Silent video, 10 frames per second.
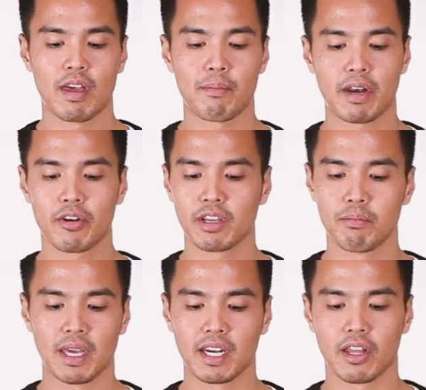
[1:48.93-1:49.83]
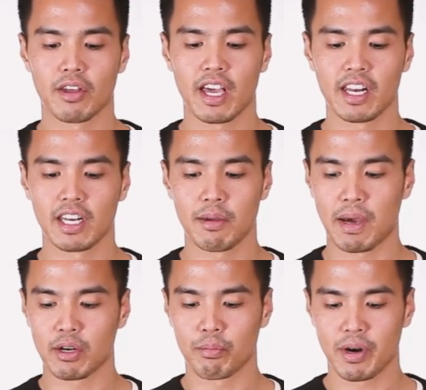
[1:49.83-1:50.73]
matter. It can be any other LED
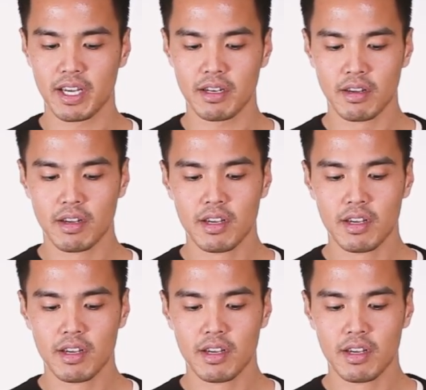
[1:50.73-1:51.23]
panel brand.